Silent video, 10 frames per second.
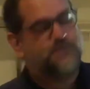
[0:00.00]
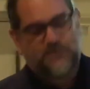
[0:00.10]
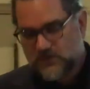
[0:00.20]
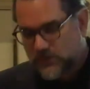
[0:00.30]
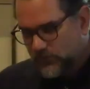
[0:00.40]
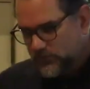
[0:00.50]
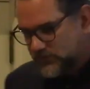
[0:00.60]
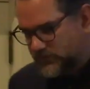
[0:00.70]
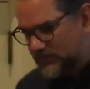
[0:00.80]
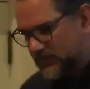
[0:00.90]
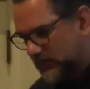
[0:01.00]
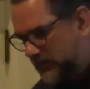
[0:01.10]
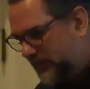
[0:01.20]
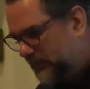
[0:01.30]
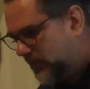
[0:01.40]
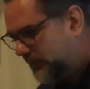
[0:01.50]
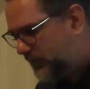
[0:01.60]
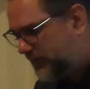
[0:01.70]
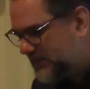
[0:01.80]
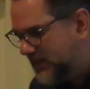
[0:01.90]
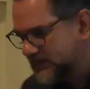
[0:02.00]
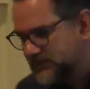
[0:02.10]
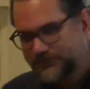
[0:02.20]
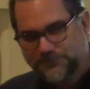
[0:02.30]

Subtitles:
So just a little bit more and predict.